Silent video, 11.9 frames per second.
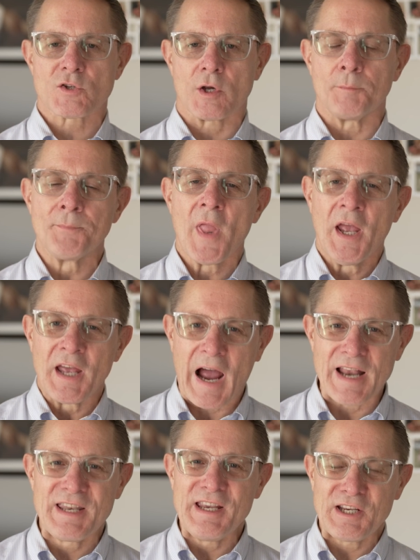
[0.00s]
So
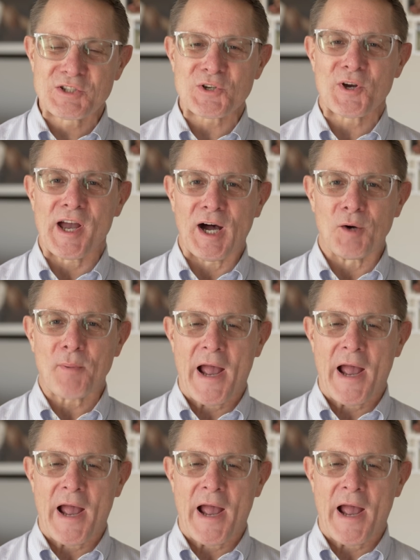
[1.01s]
I need your help.